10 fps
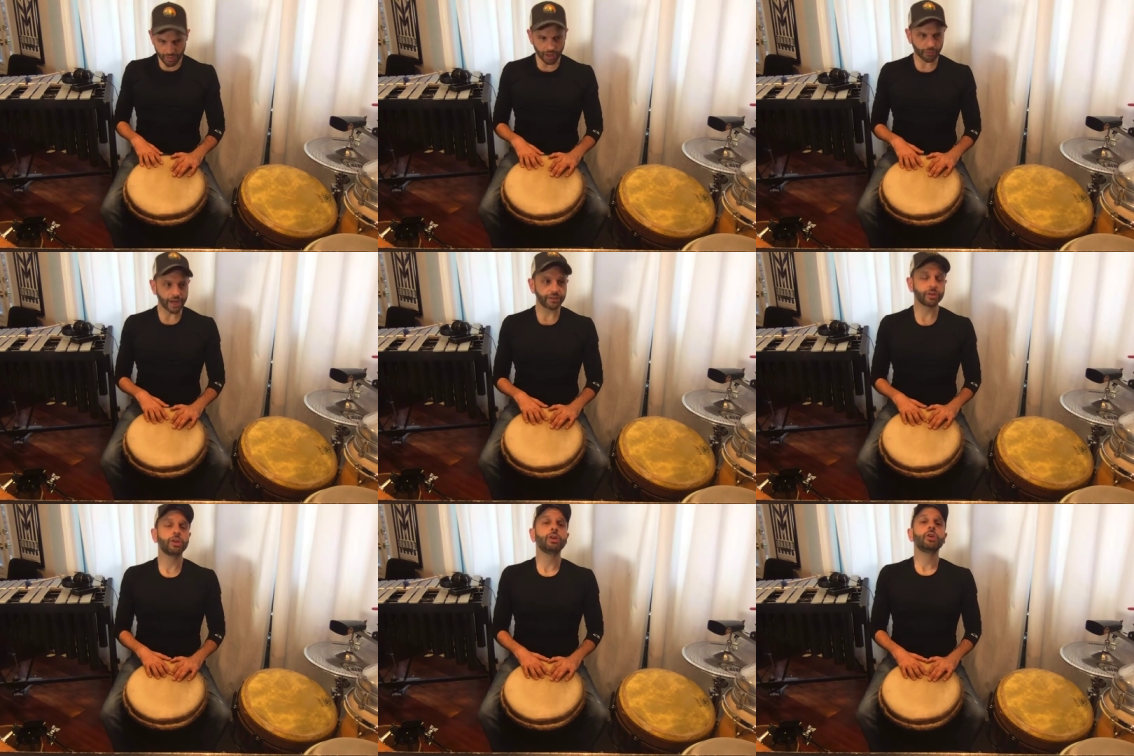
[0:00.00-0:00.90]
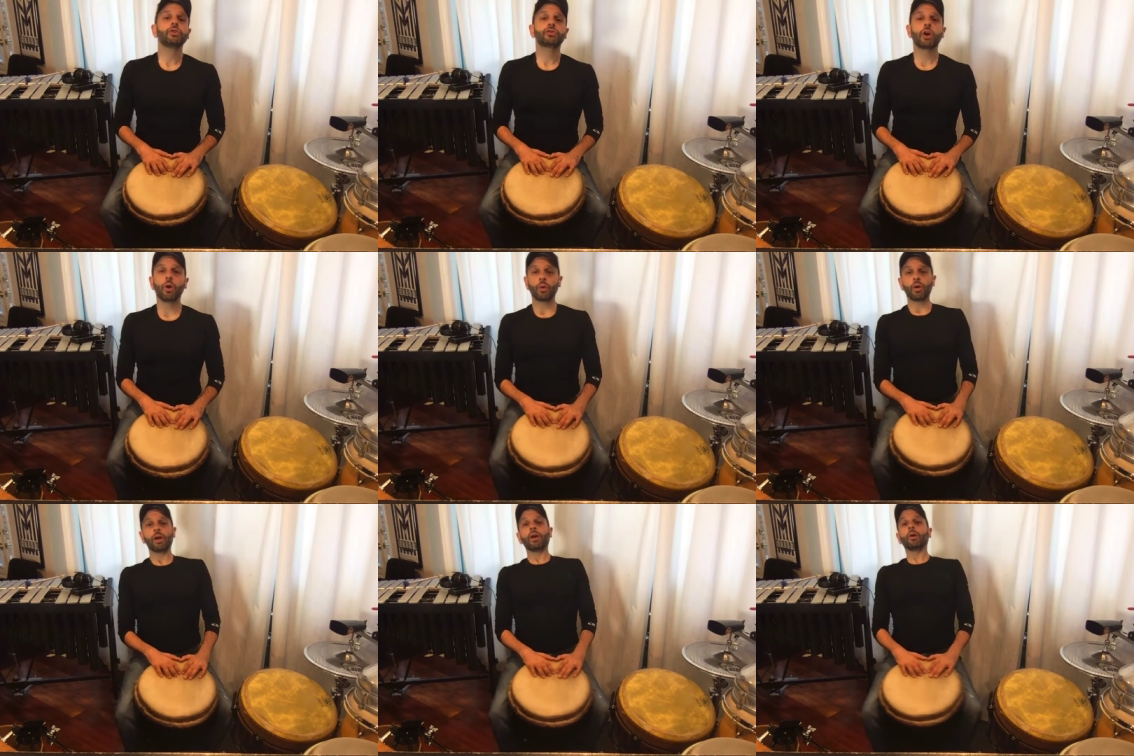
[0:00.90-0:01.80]
All right. So
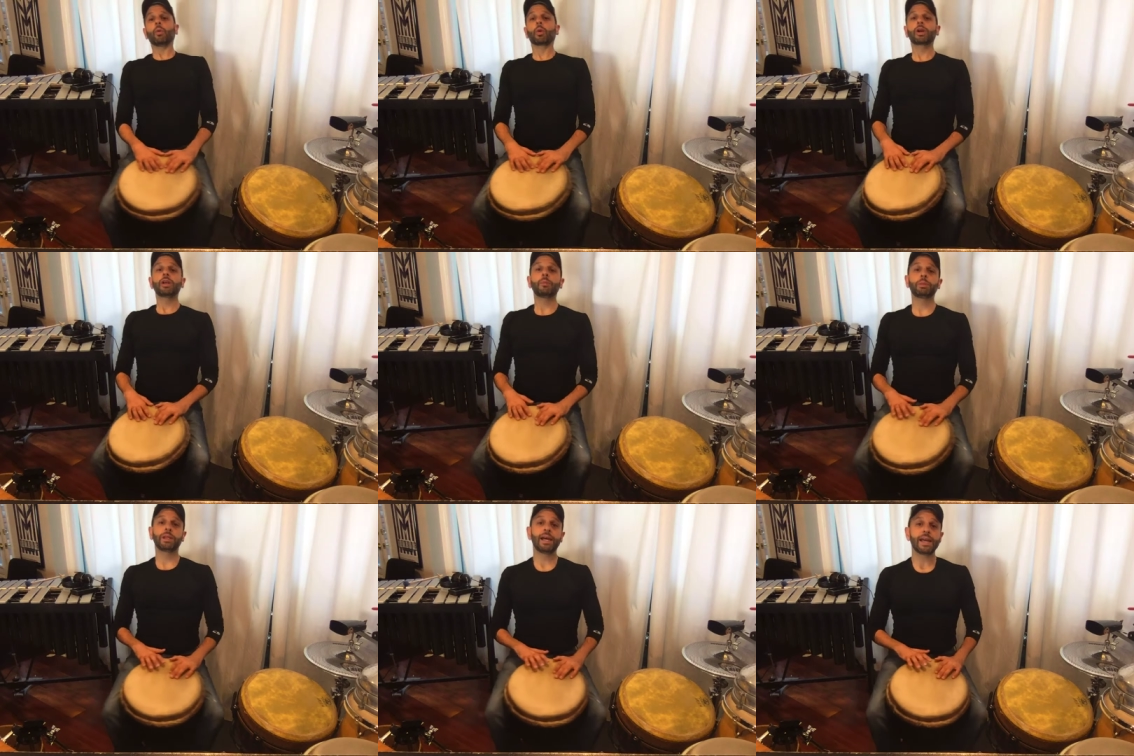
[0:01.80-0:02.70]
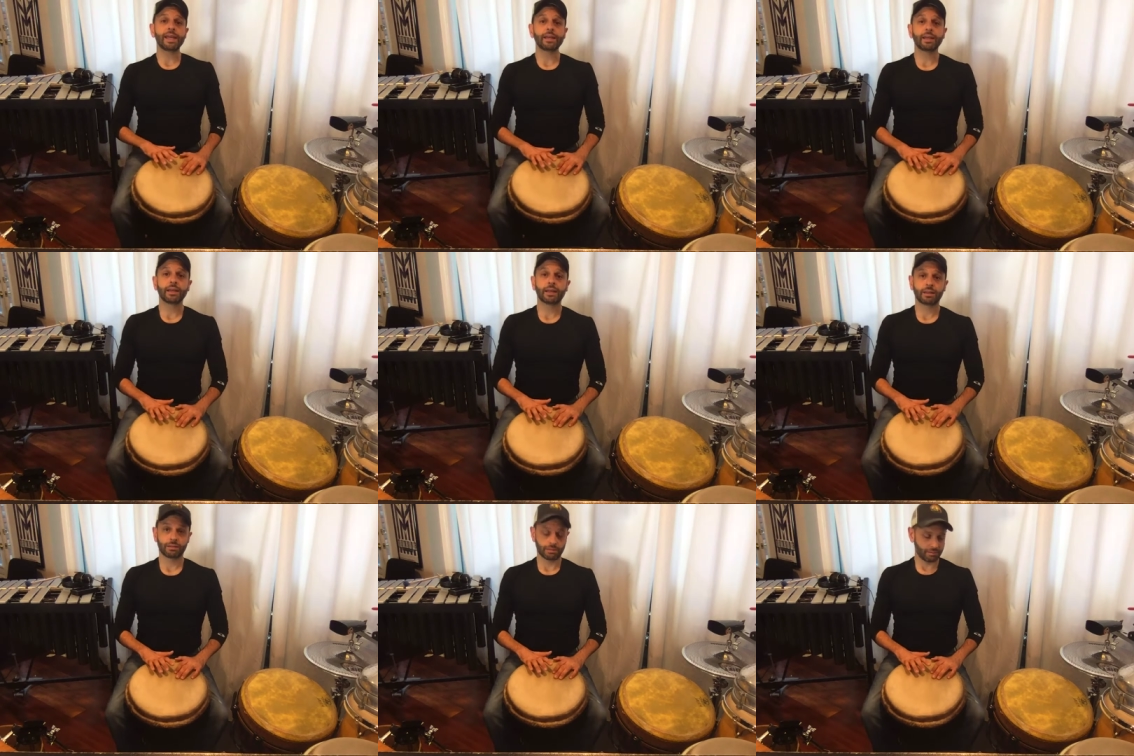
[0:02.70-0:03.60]
we're gonna play.
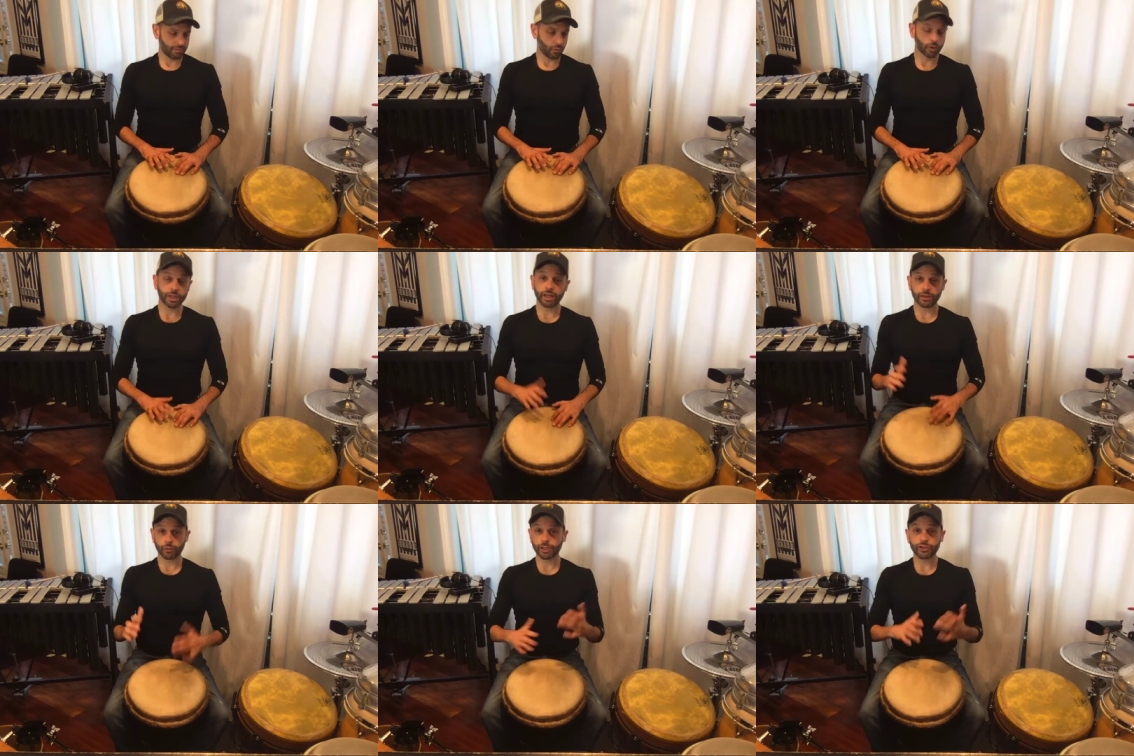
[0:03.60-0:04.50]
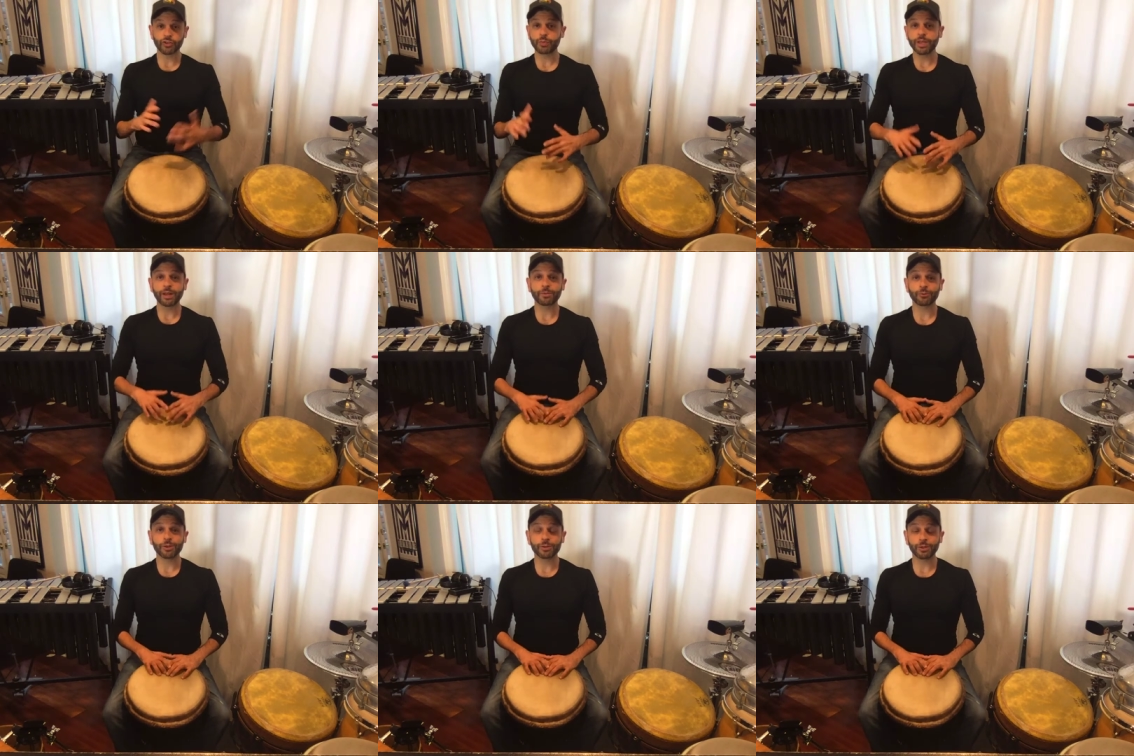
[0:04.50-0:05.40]
We're gonna we're gonna speed up the
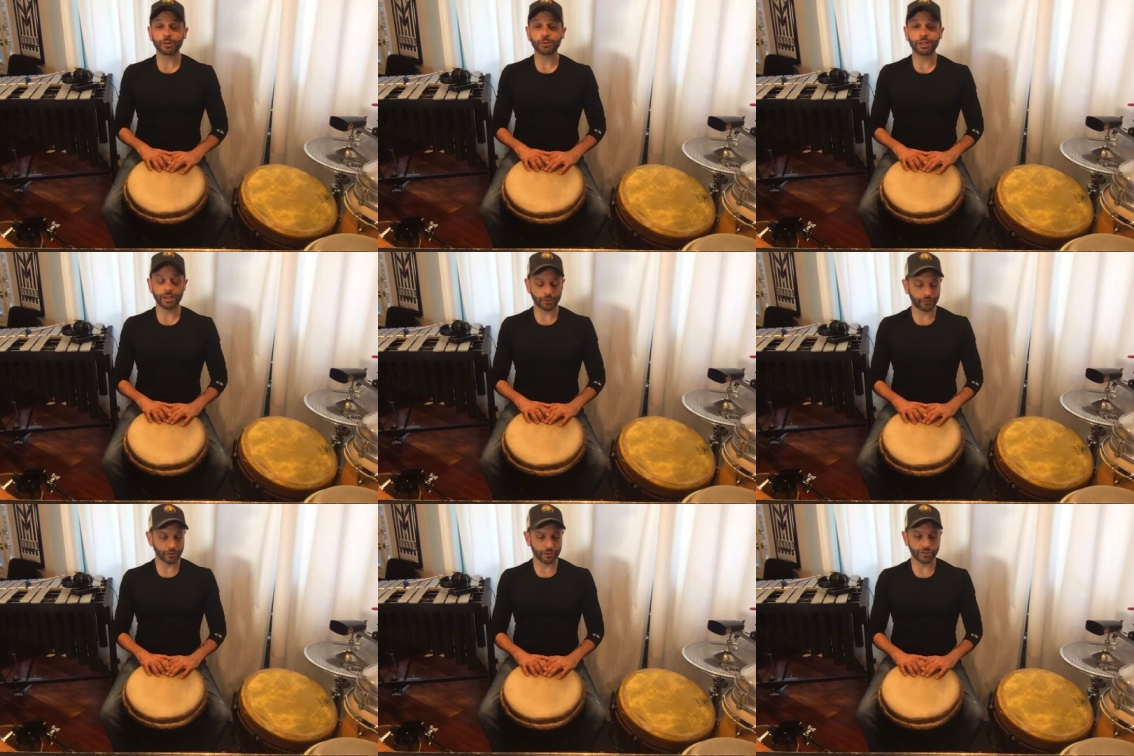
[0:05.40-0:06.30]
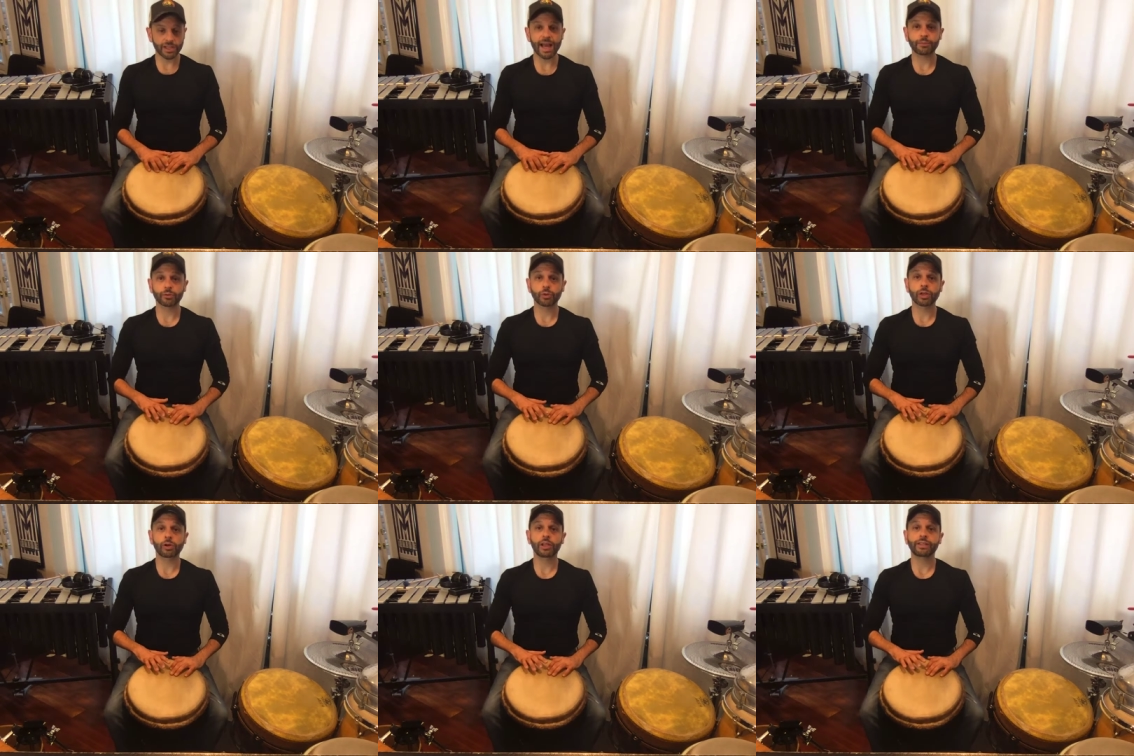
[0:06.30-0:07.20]
rhythm a little bit here for the slaps, and we're
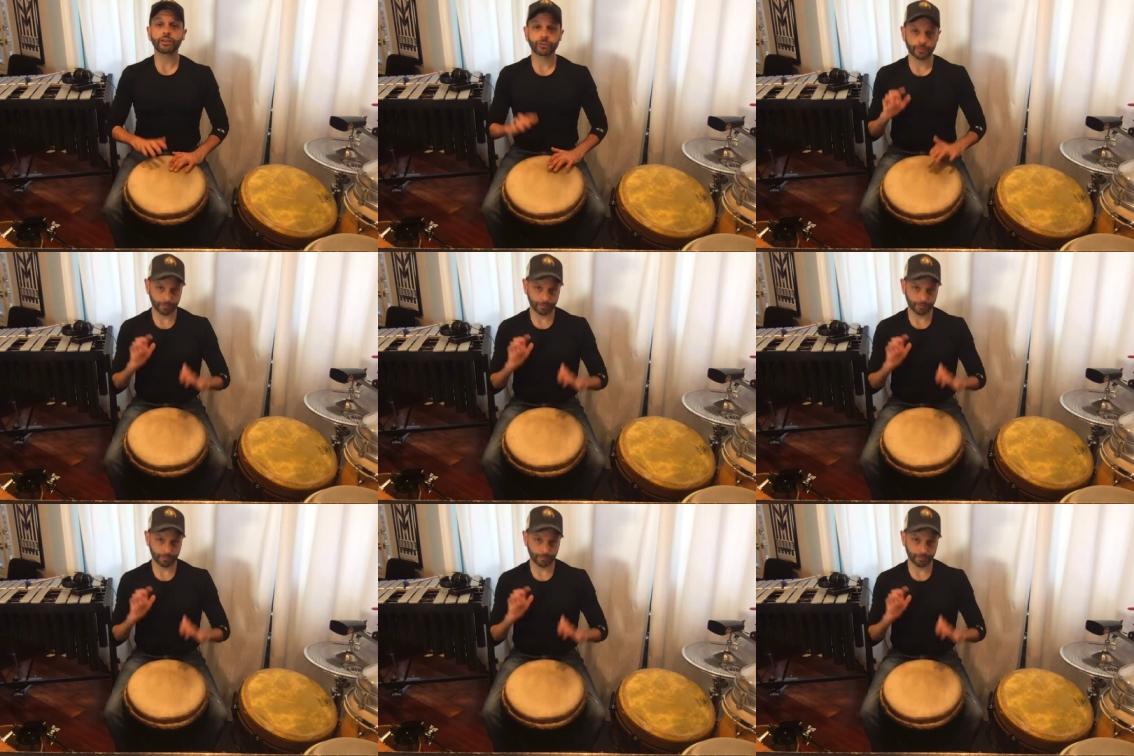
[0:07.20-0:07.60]
gonna go like this.